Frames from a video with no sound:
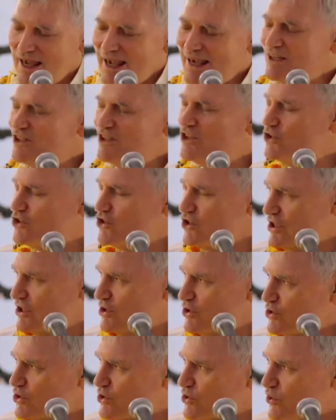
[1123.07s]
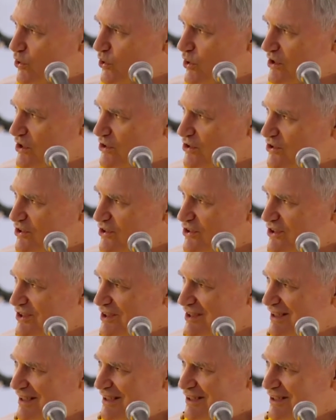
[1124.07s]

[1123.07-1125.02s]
energy source